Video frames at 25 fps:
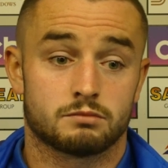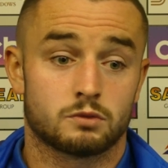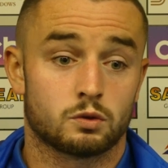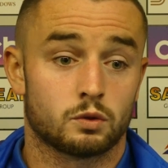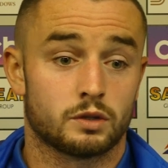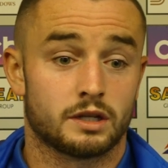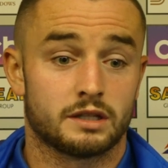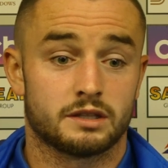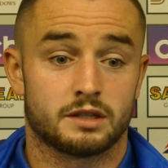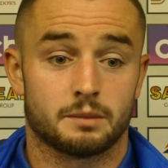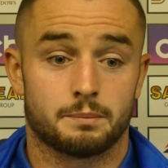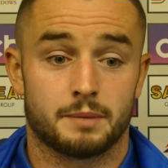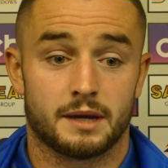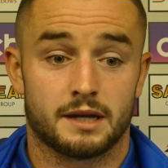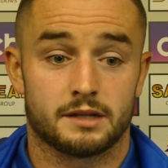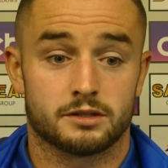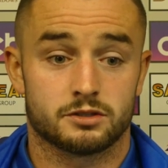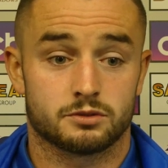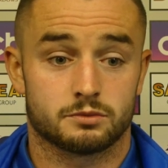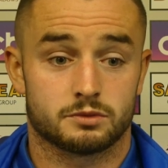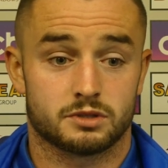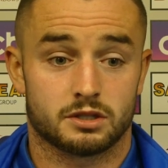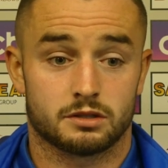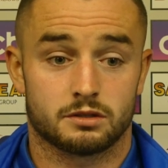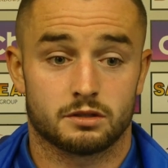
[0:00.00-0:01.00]
Going into
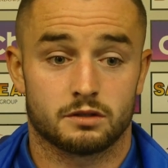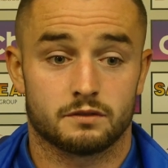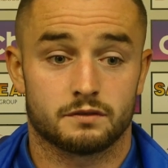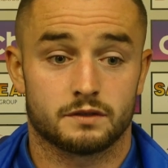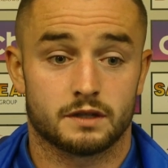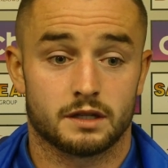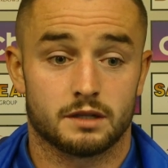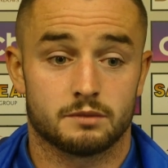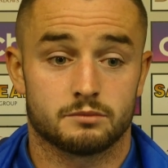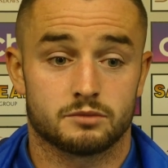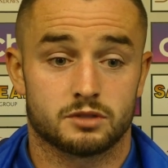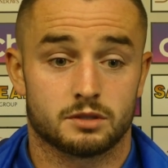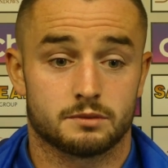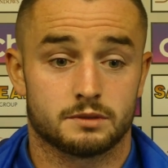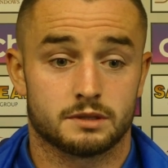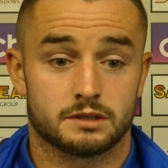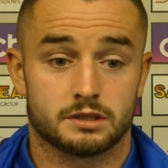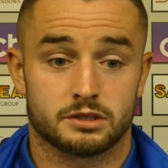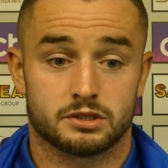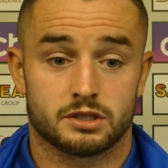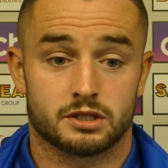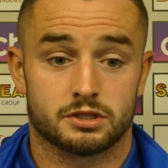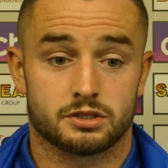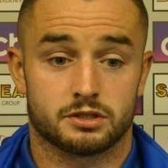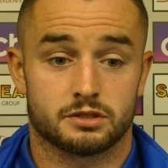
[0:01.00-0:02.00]
Pens, it was a tough game, some of the
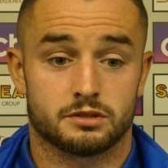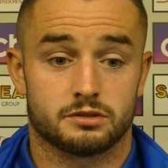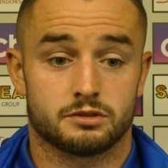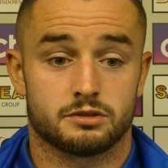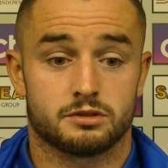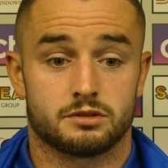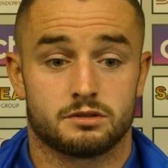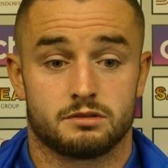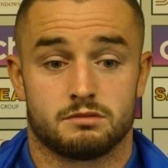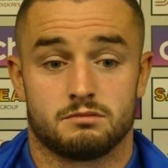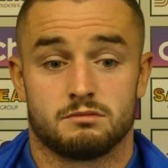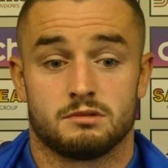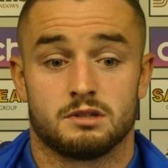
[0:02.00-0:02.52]
decisions.